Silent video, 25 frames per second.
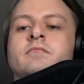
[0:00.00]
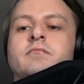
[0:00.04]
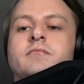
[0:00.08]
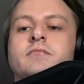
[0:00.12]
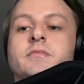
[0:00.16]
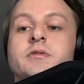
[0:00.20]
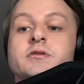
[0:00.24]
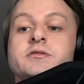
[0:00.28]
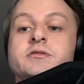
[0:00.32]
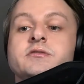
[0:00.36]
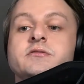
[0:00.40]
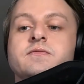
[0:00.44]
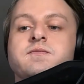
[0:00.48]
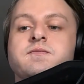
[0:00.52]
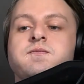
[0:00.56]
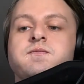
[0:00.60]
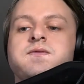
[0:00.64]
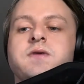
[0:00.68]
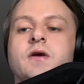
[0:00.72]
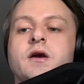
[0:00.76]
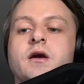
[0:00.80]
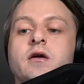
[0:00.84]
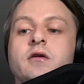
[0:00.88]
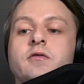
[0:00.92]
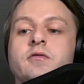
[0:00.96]
It's
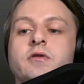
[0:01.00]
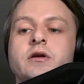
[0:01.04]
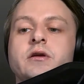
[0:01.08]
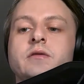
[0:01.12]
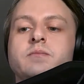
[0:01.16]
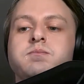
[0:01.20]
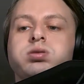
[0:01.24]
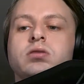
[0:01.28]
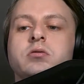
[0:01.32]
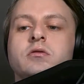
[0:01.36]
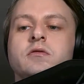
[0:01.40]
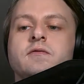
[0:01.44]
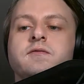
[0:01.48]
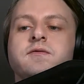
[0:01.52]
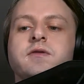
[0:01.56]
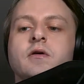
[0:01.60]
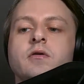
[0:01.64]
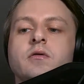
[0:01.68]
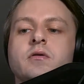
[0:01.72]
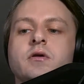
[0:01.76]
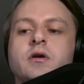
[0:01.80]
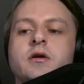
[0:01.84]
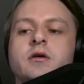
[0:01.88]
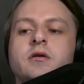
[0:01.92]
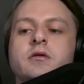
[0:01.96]
very
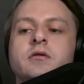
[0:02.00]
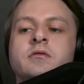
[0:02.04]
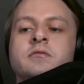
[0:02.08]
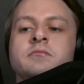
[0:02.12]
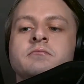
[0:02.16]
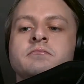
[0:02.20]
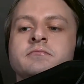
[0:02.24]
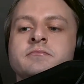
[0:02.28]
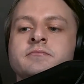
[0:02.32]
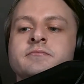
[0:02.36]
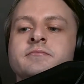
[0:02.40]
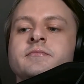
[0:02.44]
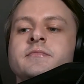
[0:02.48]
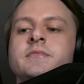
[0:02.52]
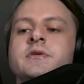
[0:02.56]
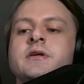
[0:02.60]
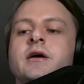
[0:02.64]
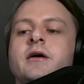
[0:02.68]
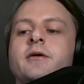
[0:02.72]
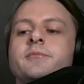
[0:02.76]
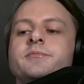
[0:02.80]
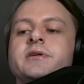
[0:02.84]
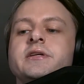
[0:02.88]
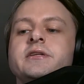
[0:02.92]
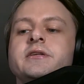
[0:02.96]
provoking,
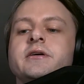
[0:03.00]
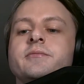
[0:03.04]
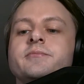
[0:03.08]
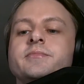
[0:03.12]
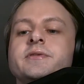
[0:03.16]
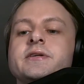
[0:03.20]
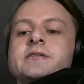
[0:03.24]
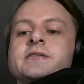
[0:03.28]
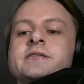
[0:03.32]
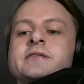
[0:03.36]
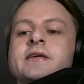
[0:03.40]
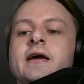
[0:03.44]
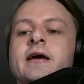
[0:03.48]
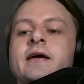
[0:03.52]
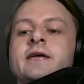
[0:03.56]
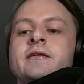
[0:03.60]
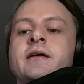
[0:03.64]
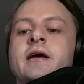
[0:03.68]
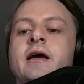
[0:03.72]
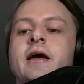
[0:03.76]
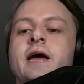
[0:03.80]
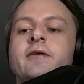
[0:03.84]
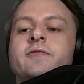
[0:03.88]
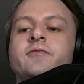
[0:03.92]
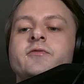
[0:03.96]
Humpty Dumpty said,
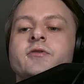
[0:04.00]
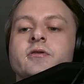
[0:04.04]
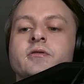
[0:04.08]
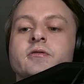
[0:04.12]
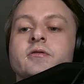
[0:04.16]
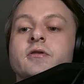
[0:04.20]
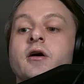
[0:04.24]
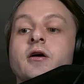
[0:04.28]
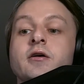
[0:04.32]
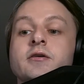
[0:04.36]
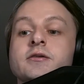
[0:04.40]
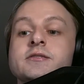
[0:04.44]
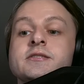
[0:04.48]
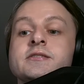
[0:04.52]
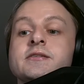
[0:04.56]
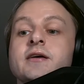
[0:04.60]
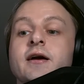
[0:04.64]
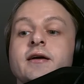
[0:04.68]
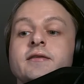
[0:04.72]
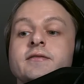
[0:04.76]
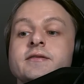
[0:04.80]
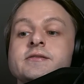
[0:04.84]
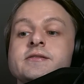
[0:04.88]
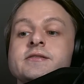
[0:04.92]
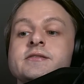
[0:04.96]
after a long
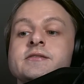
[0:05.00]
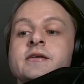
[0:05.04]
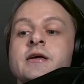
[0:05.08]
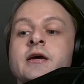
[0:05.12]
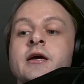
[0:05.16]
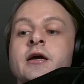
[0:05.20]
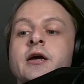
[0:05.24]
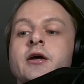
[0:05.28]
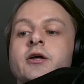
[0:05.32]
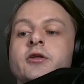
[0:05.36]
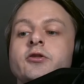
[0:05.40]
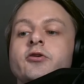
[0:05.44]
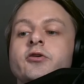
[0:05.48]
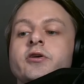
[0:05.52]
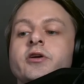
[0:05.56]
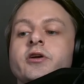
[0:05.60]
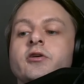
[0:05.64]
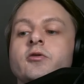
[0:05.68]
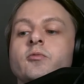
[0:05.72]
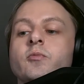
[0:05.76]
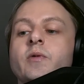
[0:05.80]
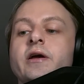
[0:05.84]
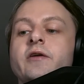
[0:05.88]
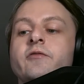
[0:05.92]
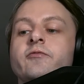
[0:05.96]
silence, looking
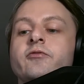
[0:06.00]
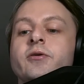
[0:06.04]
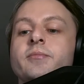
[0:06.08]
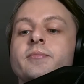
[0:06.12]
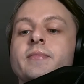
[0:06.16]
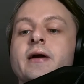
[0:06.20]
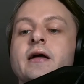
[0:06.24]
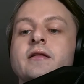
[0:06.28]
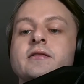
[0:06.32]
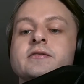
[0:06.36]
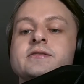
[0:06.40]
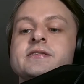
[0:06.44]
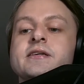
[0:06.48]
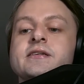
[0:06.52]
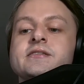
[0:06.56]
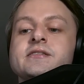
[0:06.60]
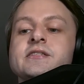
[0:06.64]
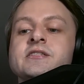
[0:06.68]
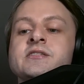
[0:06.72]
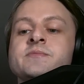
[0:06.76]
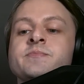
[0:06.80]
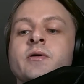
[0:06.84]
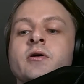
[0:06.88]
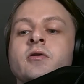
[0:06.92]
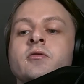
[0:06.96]
away from Alice as he
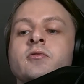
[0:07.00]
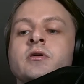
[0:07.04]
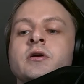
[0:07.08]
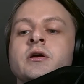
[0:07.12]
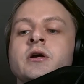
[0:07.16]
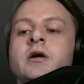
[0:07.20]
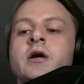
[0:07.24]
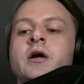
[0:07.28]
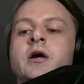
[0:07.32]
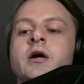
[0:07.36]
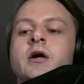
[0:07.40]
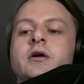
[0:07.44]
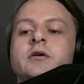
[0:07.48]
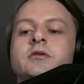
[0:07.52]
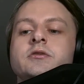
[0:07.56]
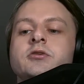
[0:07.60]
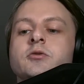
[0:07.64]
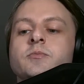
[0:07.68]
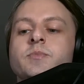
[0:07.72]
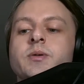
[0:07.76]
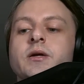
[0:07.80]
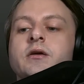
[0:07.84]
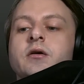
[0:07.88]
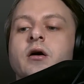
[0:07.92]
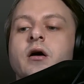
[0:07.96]
spoke. To
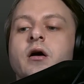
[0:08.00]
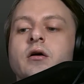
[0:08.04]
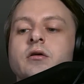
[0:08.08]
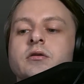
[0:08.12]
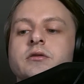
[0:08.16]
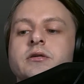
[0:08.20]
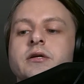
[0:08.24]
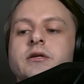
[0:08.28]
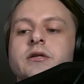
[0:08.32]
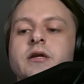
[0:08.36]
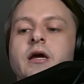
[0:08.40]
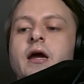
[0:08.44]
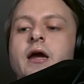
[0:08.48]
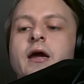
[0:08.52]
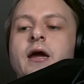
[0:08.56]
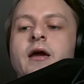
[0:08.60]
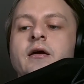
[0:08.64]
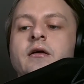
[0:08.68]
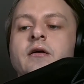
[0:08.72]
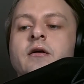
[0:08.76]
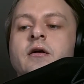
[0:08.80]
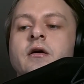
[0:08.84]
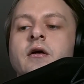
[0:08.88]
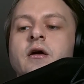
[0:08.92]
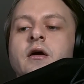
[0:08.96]
be called an
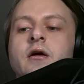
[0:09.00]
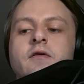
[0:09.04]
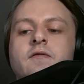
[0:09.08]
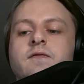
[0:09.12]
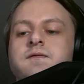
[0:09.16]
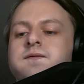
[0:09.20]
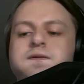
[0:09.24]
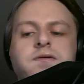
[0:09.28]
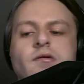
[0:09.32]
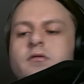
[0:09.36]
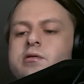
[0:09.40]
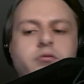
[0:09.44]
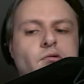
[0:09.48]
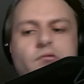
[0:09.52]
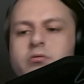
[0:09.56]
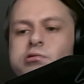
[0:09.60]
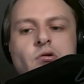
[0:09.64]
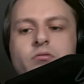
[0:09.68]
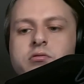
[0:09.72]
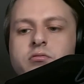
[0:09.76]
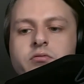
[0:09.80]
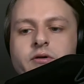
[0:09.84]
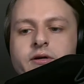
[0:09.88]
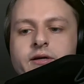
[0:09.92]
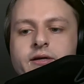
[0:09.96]
egg.
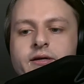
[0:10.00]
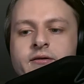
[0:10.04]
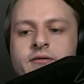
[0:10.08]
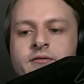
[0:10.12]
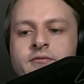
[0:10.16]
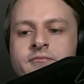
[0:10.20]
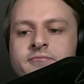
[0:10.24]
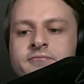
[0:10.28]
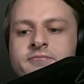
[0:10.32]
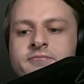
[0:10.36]
Very.